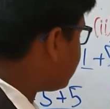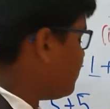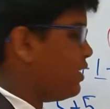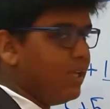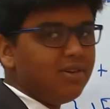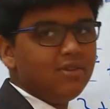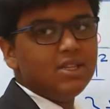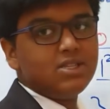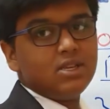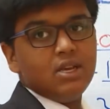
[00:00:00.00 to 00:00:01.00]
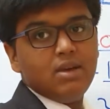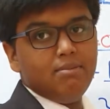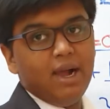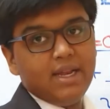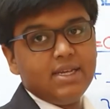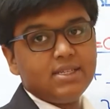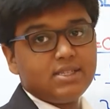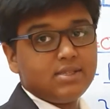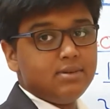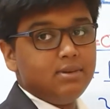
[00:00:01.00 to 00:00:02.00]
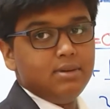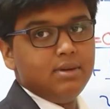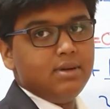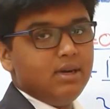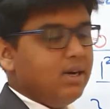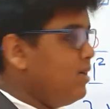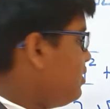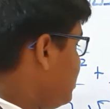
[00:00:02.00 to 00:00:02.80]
1 equals minus and